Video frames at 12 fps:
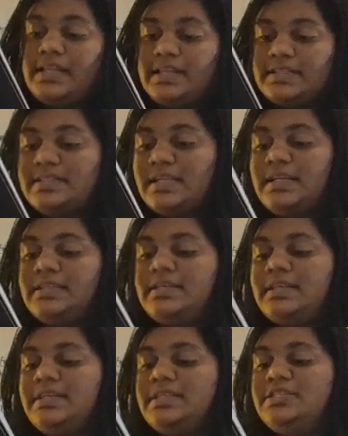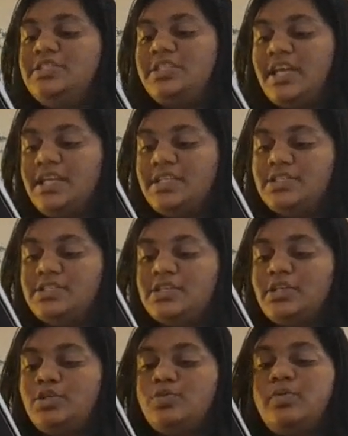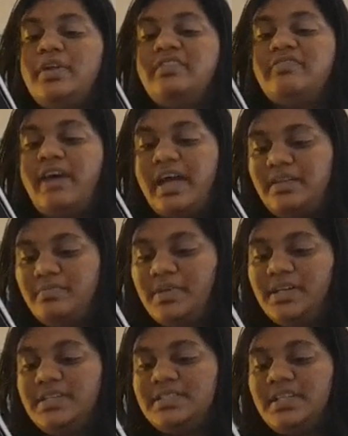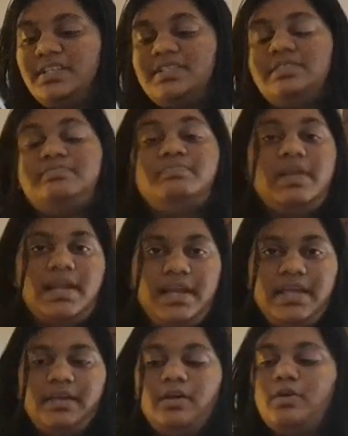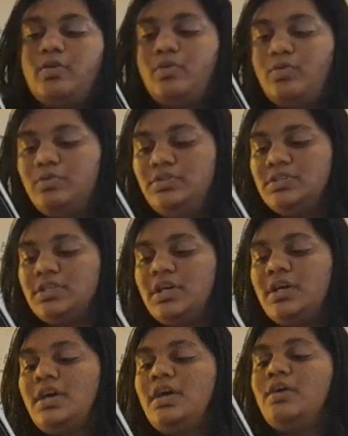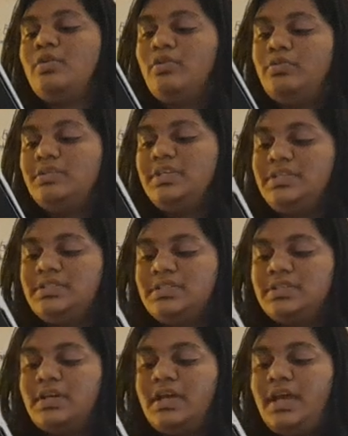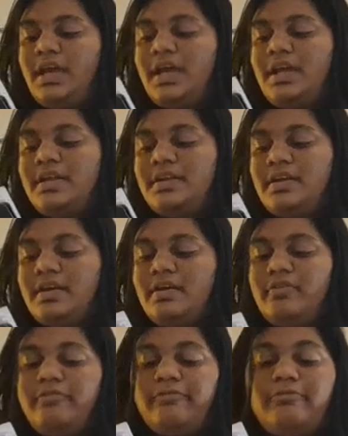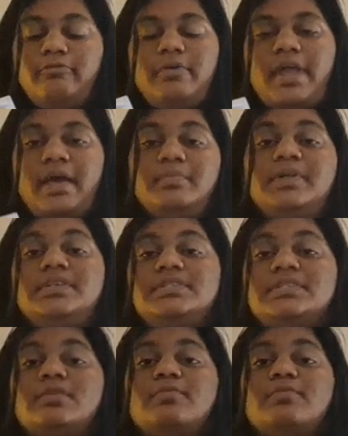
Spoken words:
result in change to environment such as building, roads, clothing, and food habits.